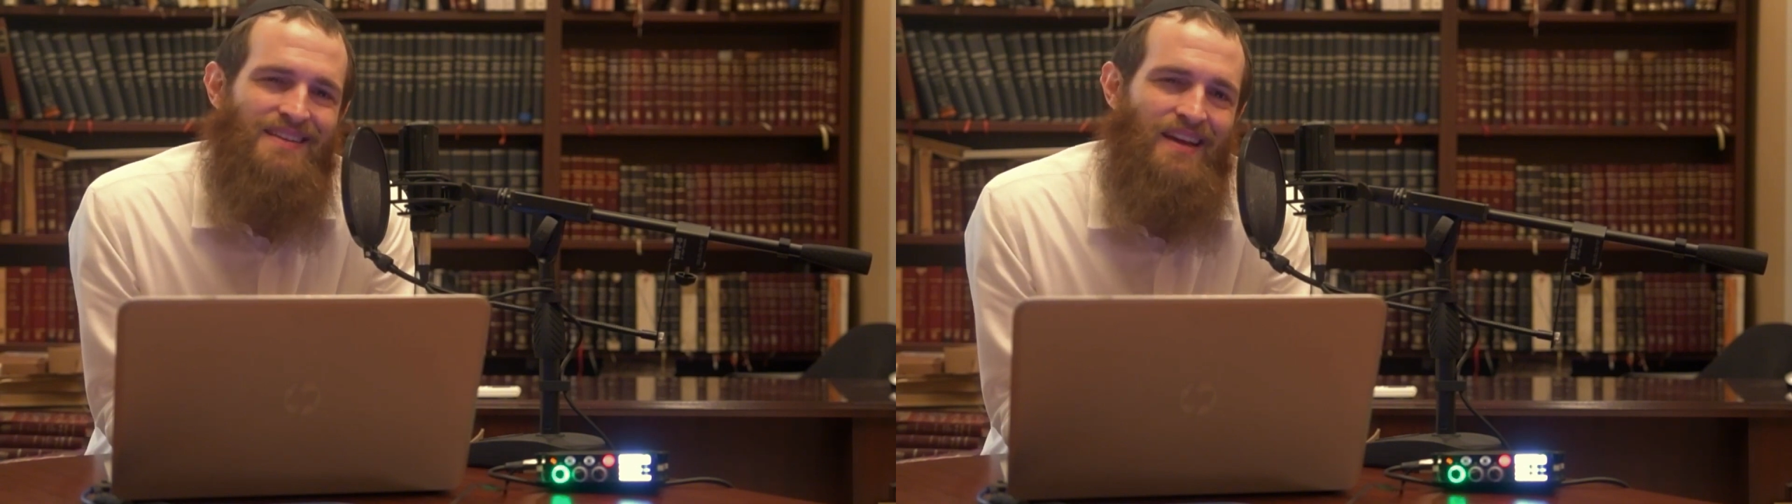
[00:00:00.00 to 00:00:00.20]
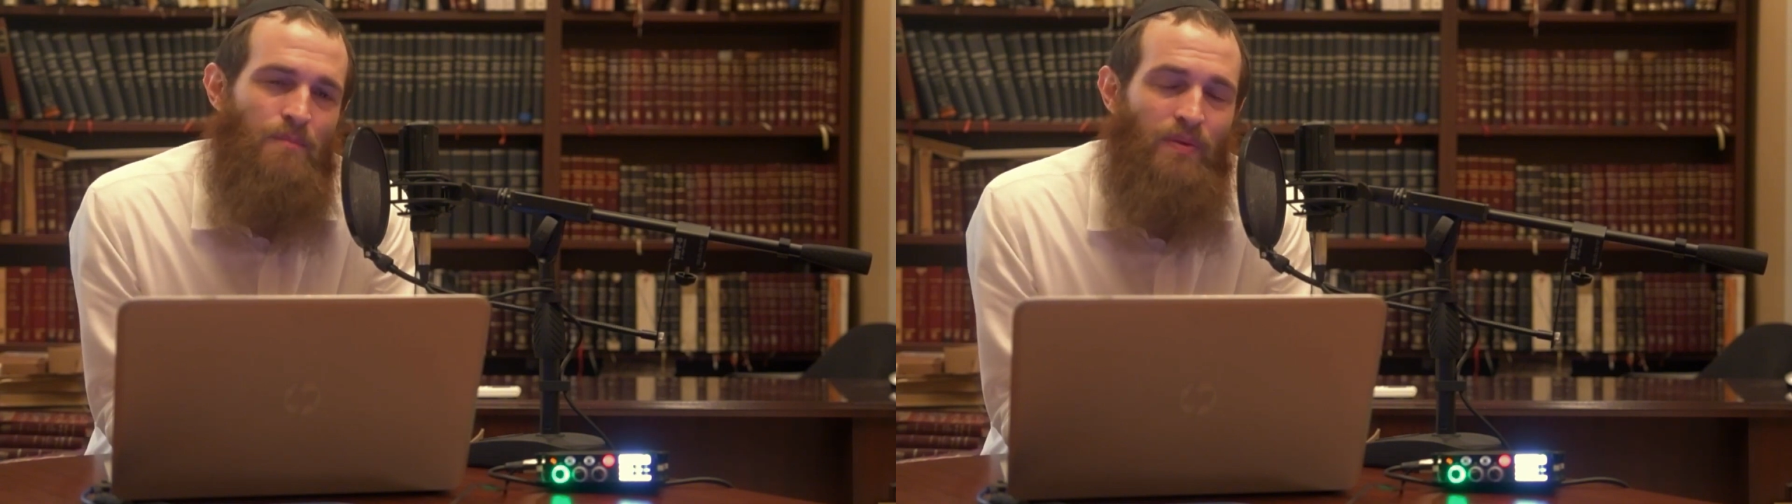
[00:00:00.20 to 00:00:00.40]

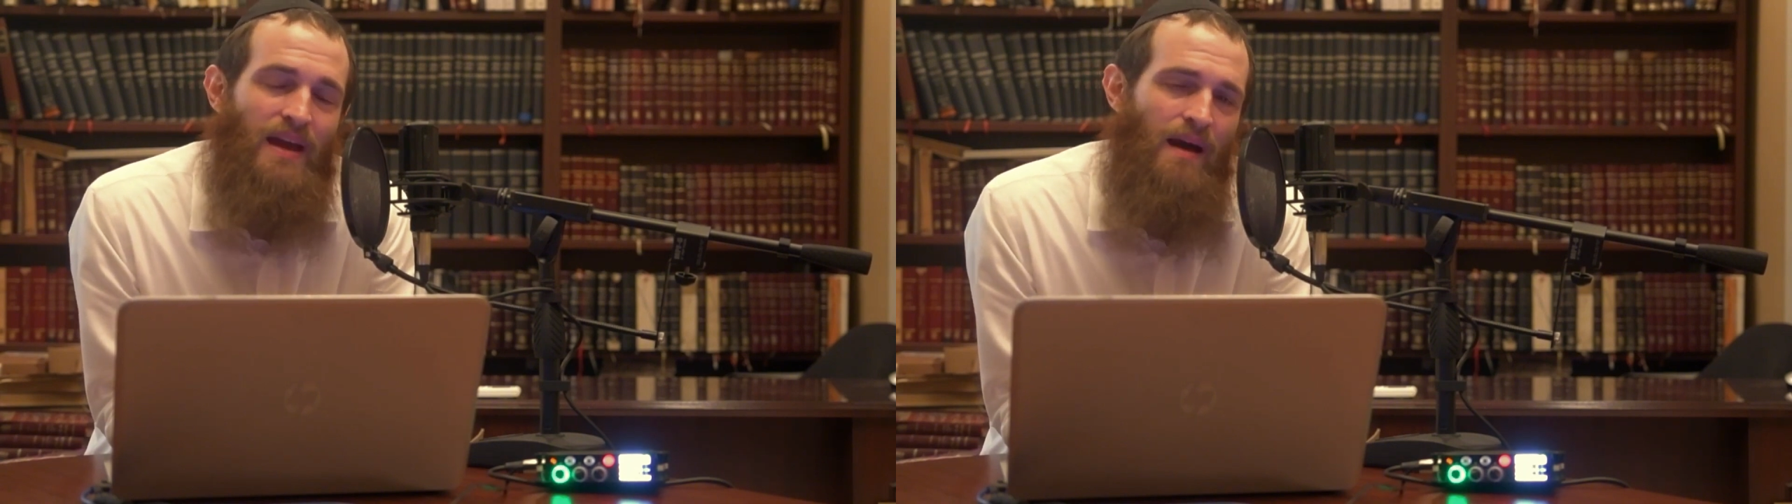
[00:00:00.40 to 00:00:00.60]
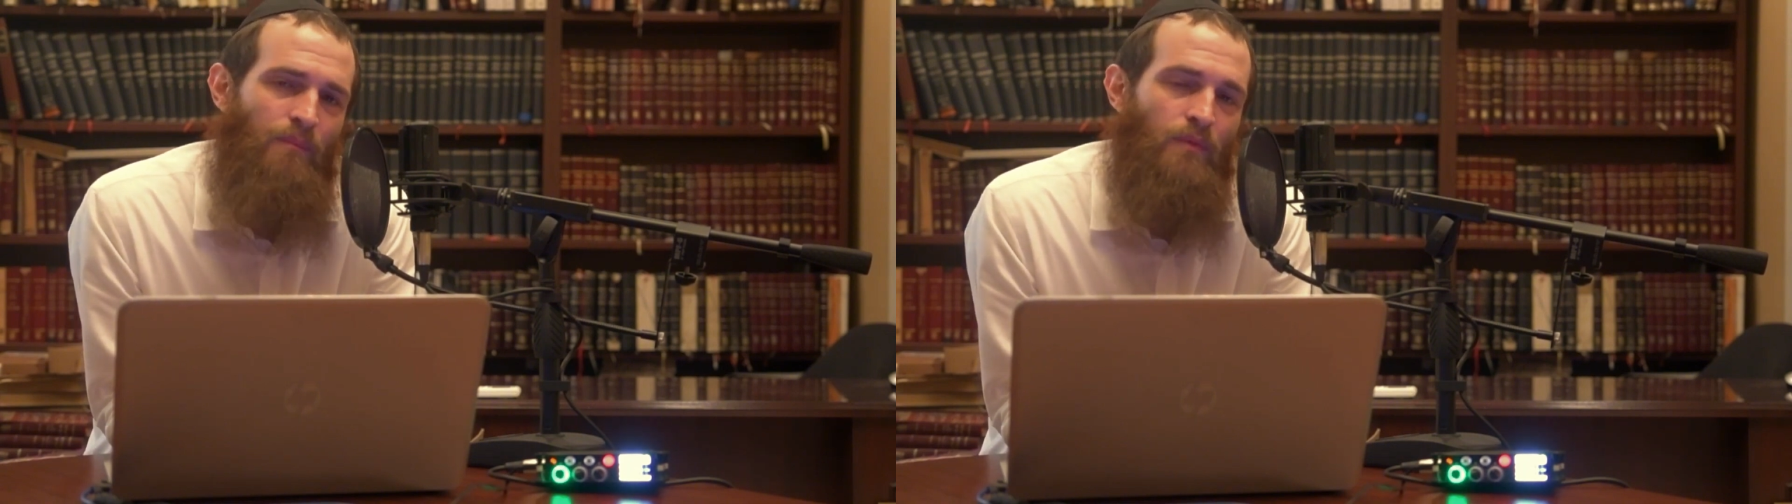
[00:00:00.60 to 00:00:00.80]
can
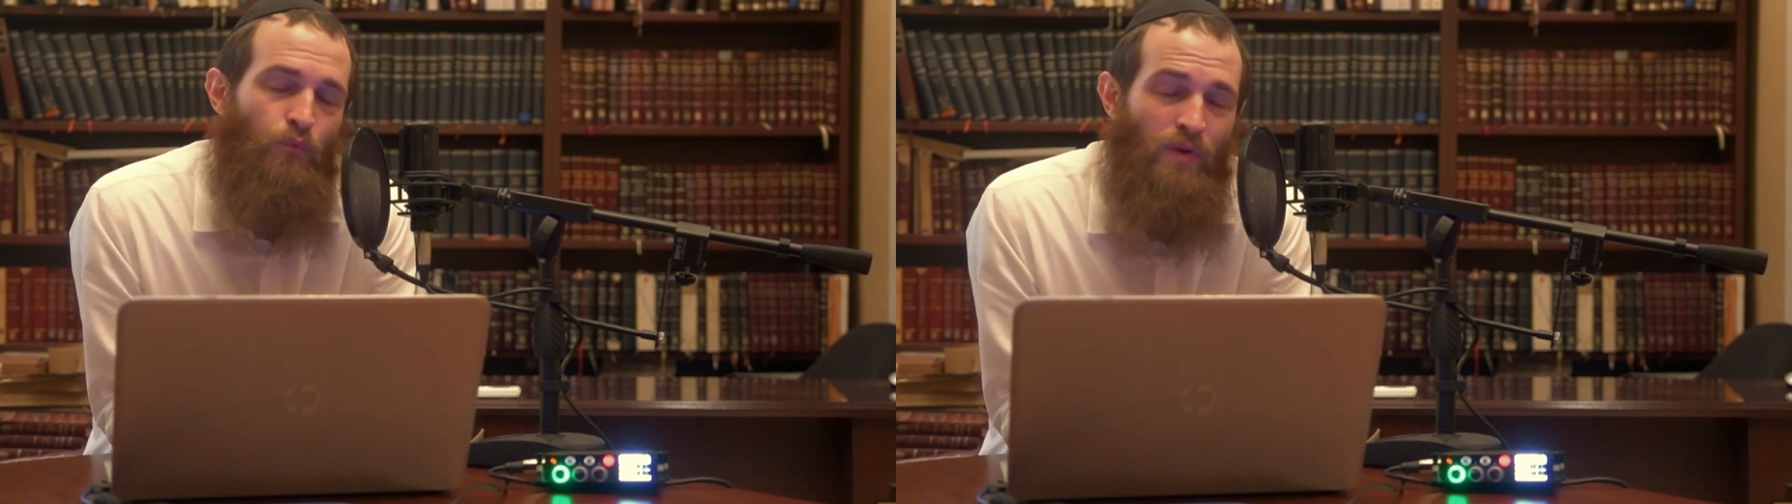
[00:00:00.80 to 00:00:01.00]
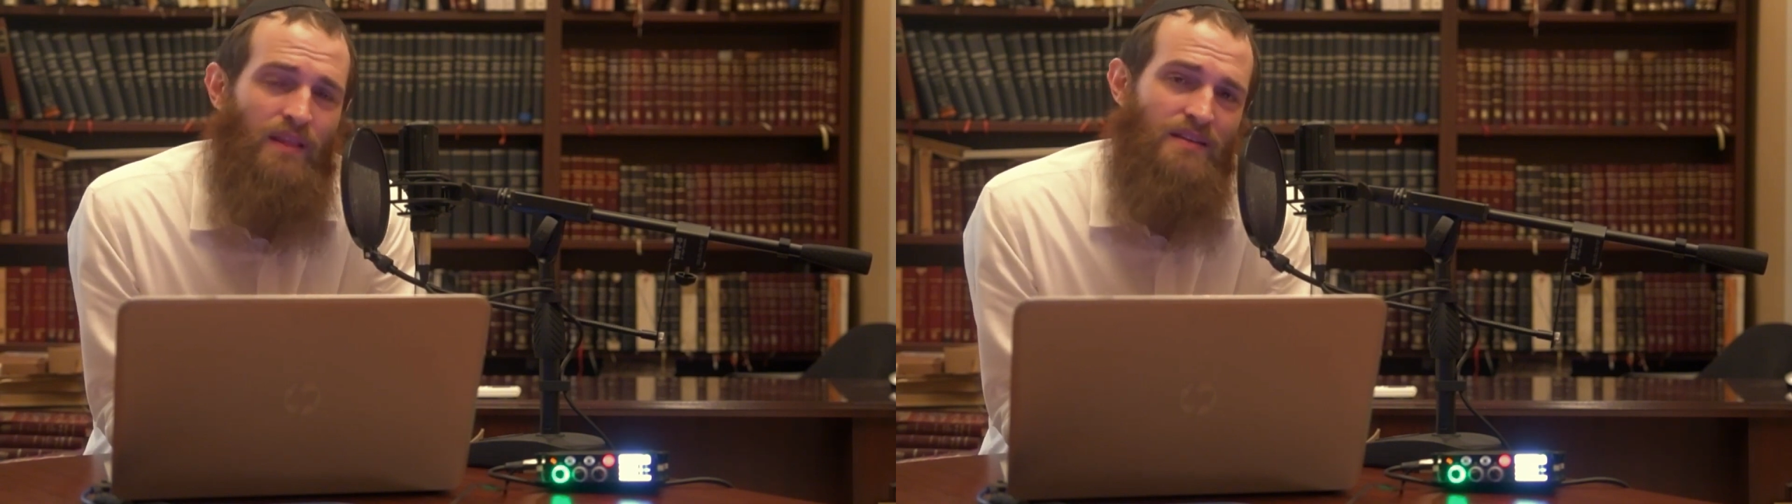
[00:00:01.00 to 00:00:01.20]
become
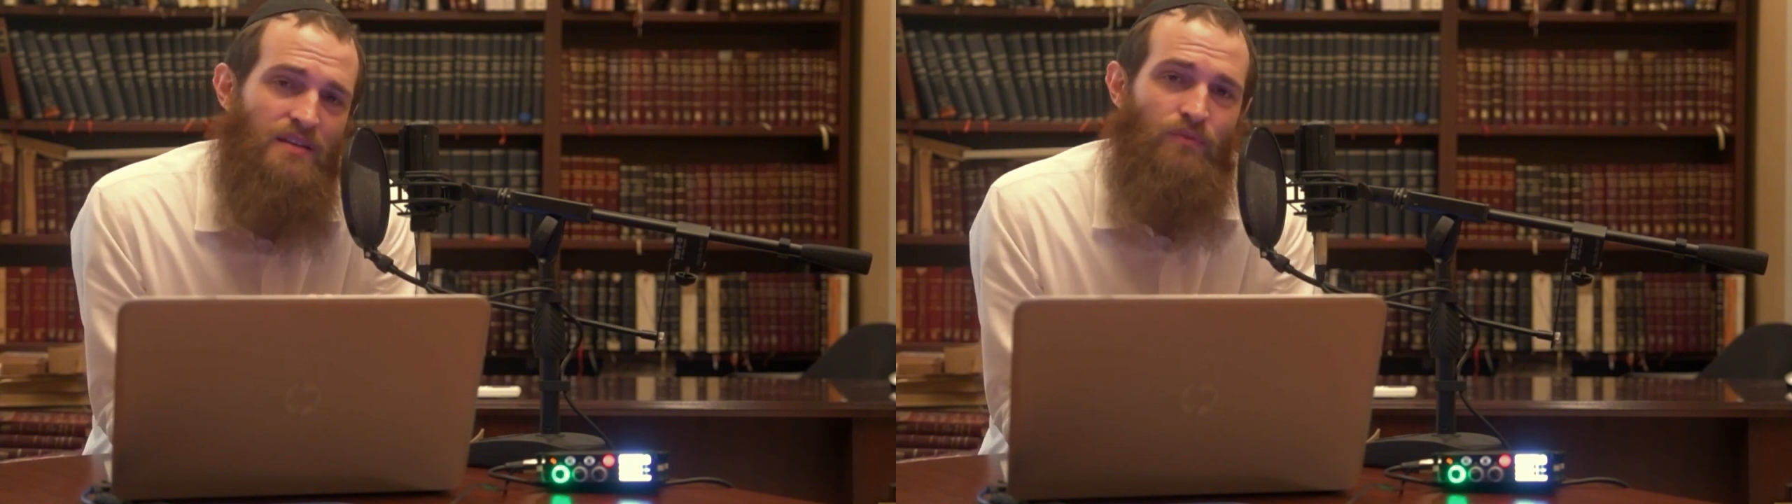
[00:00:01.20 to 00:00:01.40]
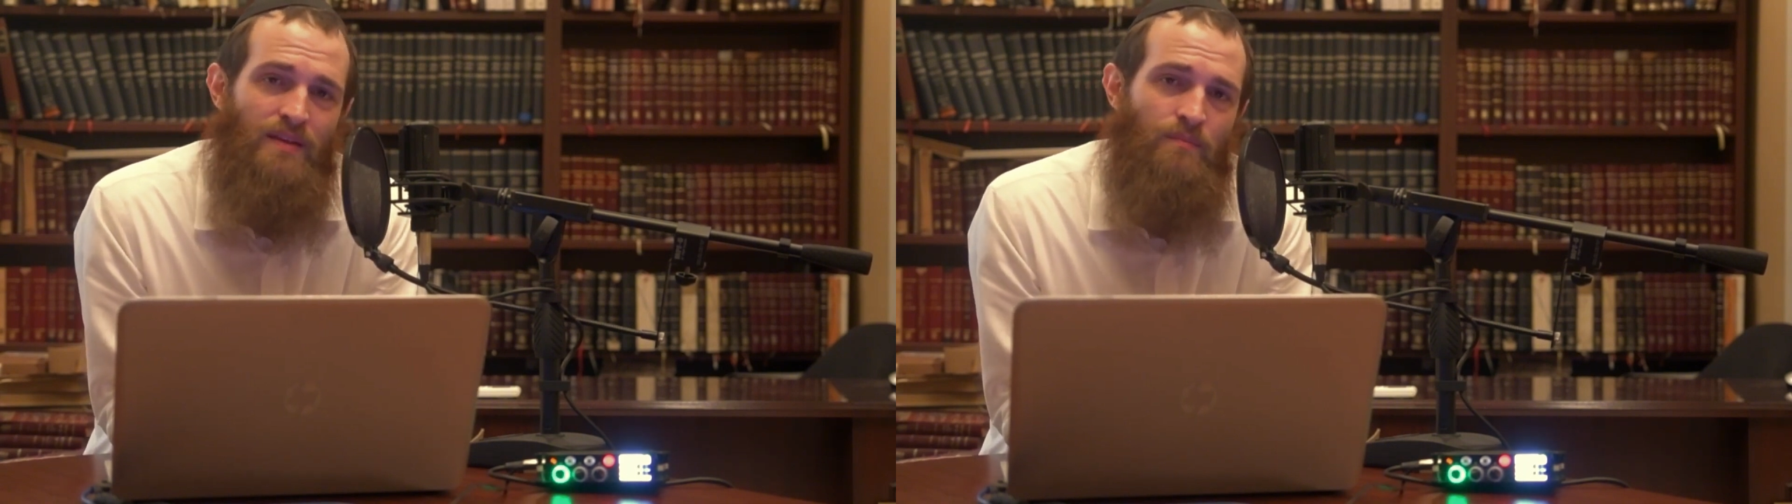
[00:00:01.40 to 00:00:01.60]

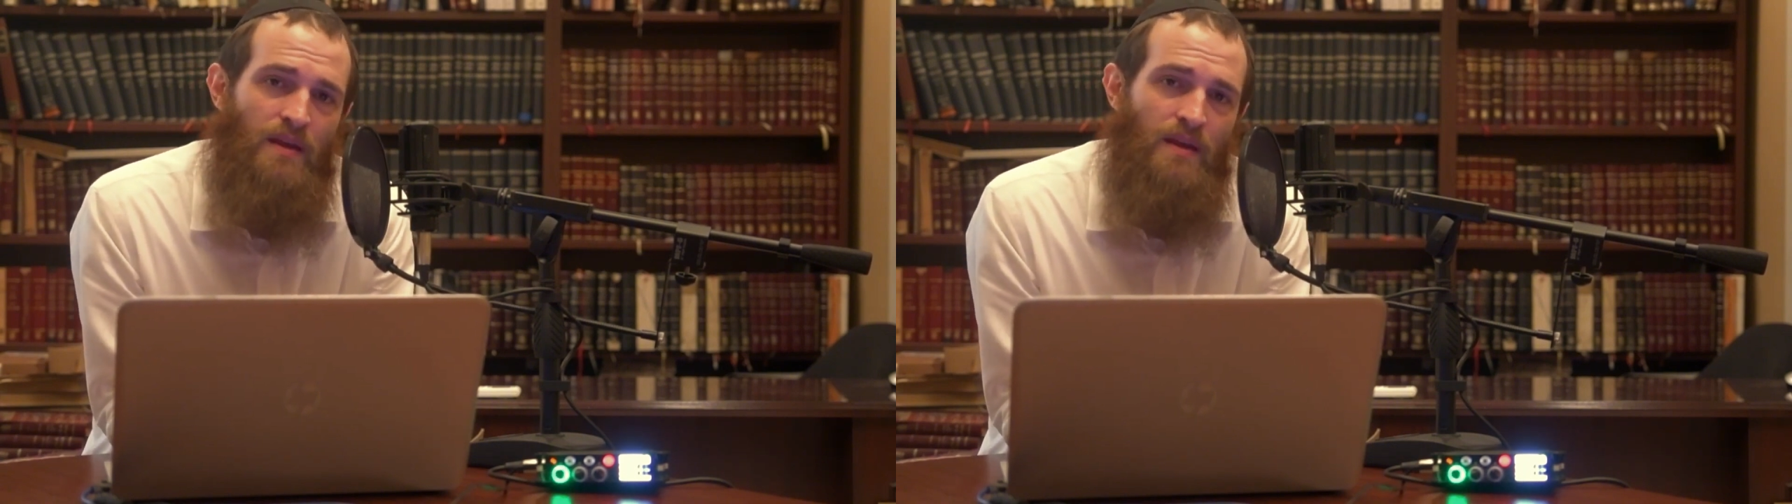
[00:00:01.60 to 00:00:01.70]
relatively